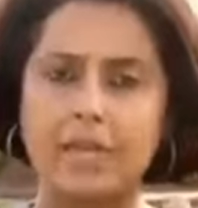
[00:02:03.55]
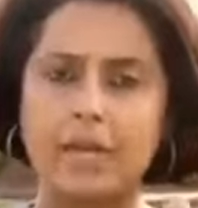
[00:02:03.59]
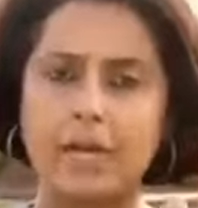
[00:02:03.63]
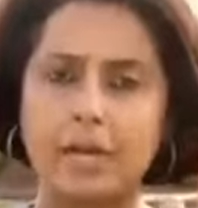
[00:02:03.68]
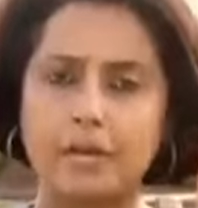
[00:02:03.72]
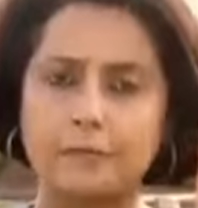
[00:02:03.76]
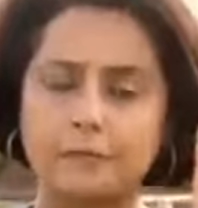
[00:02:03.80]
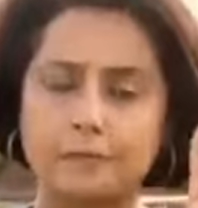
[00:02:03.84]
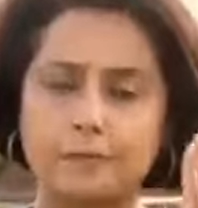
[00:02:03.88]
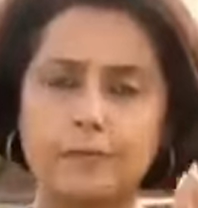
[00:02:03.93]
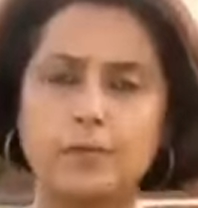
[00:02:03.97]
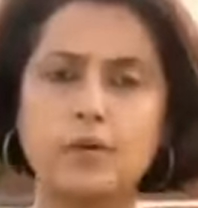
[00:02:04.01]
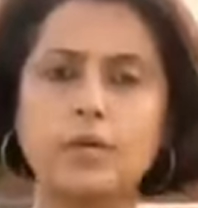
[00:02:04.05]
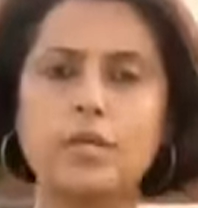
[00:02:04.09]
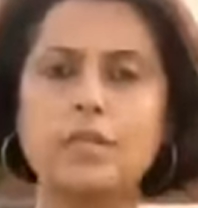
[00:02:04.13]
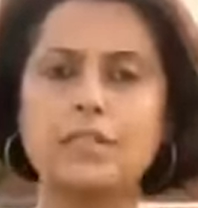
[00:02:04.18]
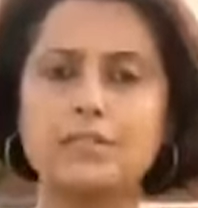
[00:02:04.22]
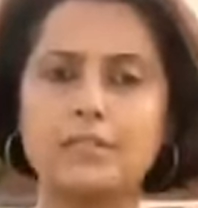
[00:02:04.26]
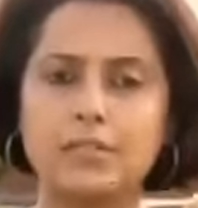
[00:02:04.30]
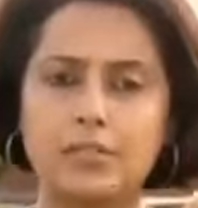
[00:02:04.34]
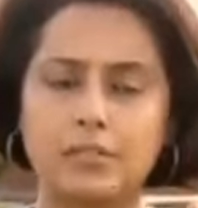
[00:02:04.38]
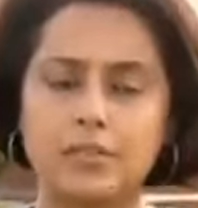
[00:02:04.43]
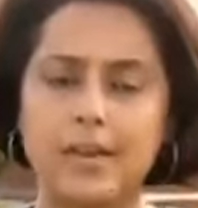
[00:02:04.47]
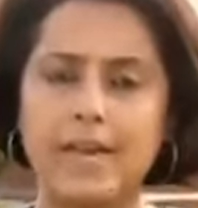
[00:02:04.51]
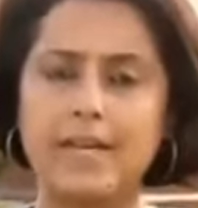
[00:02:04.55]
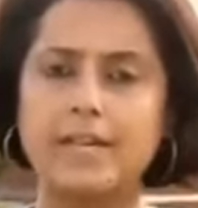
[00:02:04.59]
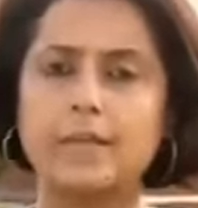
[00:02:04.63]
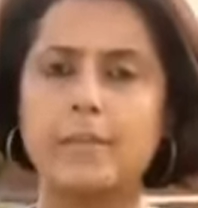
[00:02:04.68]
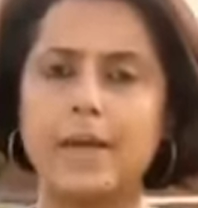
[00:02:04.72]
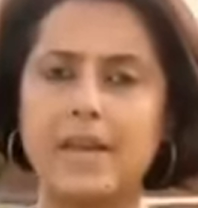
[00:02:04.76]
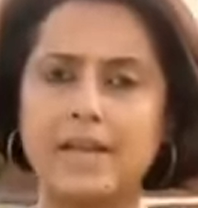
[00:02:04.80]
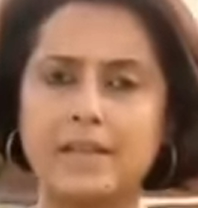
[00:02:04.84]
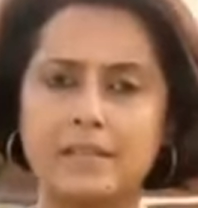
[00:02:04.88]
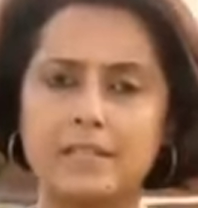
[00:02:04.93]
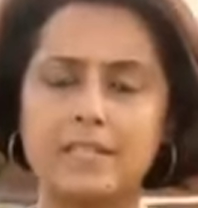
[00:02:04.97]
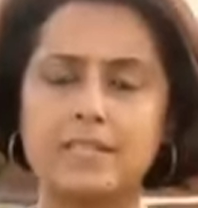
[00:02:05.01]
a full
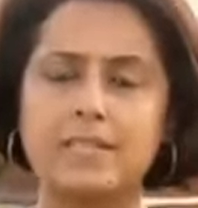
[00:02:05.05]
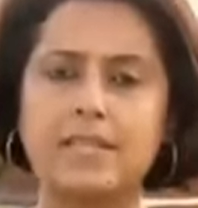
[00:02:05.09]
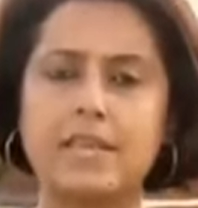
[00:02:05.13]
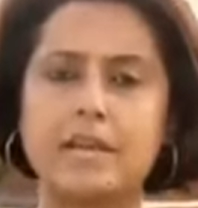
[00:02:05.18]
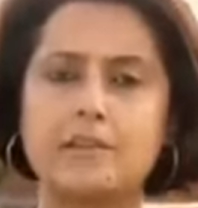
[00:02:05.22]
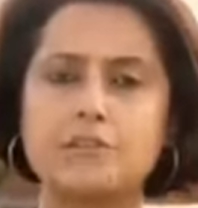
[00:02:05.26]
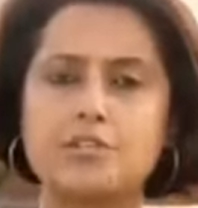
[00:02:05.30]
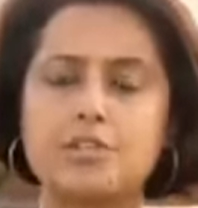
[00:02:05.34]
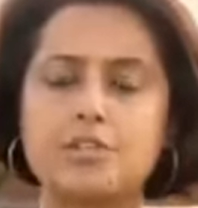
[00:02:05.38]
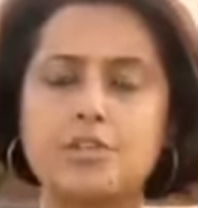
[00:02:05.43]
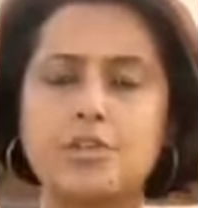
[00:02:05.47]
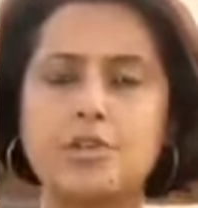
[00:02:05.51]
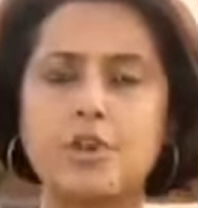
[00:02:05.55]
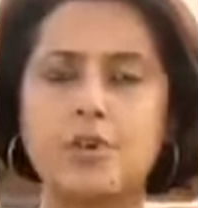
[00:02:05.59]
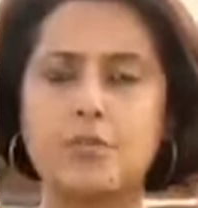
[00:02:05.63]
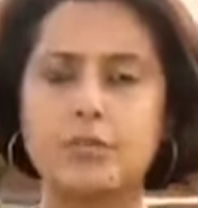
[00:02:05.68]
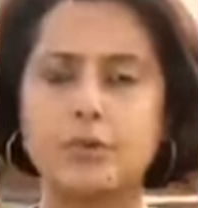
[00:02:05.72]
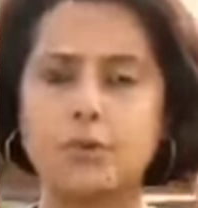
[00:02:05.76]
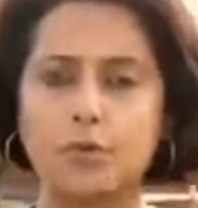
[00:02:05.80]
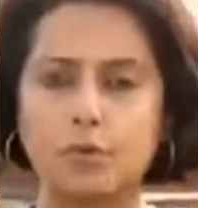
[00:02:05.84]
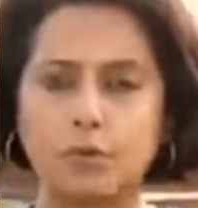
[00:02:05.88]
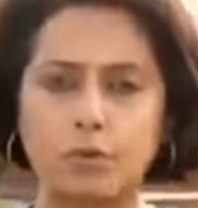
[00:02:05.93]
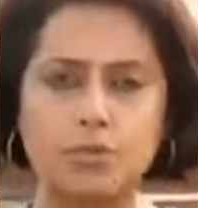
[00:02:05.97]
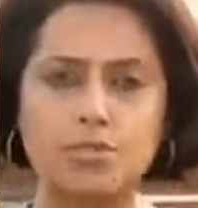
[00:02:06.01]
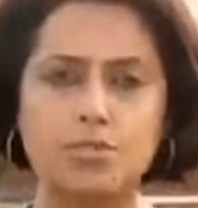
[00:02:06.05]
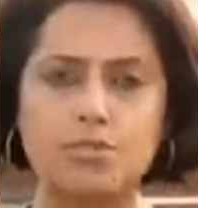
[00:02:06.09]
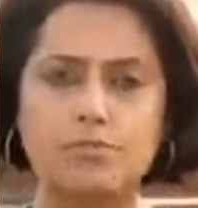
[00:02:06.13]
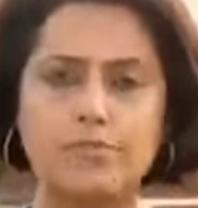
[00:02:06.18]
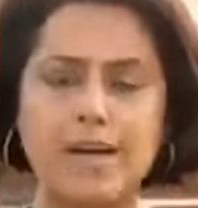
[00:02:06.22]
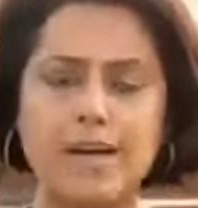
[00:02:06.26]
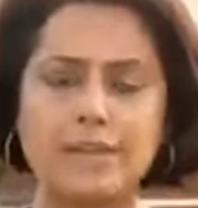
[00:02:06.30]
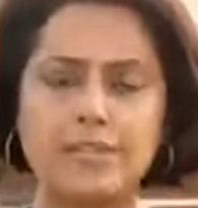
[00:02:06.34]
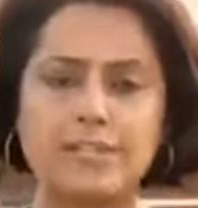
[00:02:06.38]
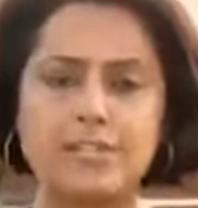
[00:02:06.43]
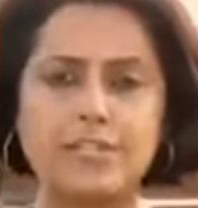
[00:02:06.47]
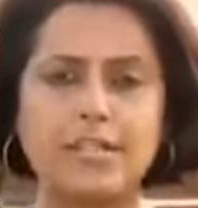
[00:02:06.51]
threadbare discussion on the hooch
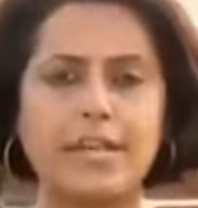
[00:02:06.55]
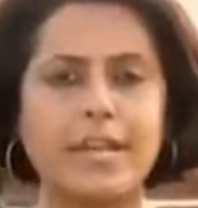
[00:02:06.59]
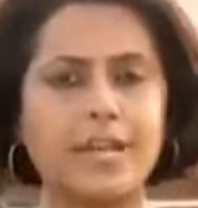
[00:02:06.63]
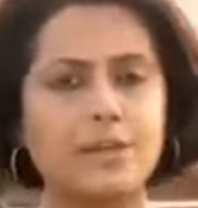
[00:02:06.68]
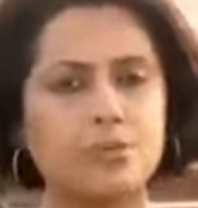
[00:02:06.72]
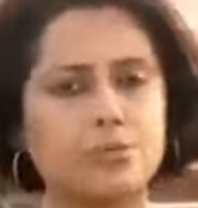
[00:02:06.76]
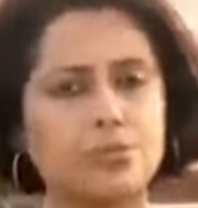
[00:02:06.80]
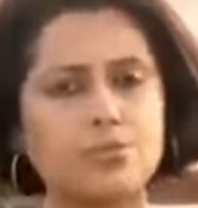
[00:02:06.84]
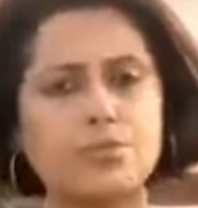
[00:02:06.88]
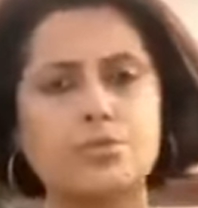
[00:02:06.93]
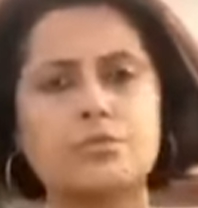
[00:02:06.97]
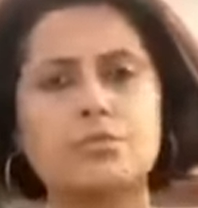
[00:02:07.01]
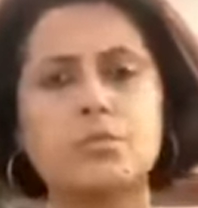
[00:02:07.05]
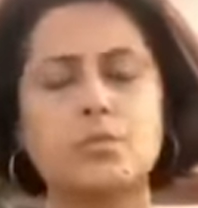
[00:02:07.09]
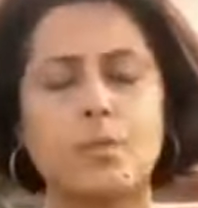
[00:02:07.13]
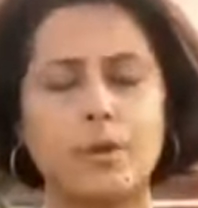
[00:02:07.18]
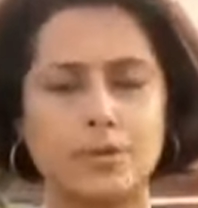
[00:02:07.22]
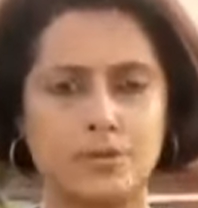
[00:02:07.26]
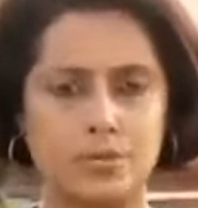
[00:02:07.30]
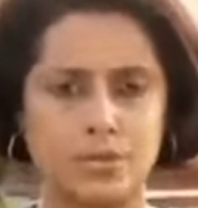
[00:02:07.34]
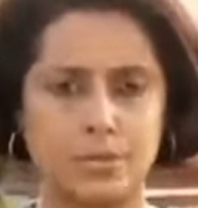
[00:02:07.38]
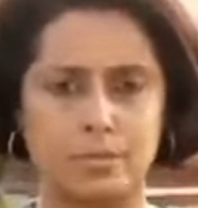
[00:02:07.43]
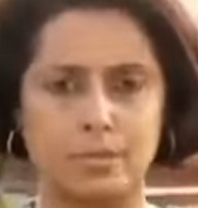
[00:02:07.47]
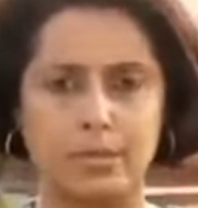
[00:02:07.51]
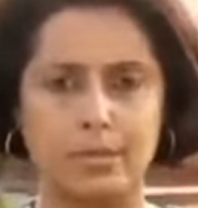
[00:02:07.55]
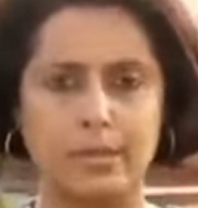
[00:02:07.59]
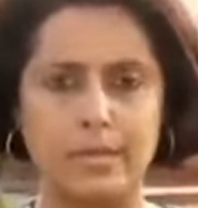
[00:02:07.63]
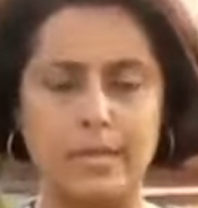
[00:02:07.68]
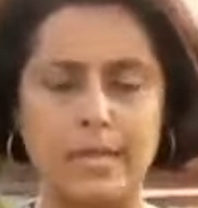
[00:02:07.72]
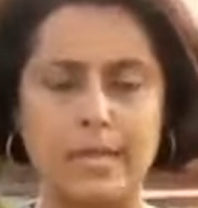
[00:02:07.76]
tragedy and who's responsible?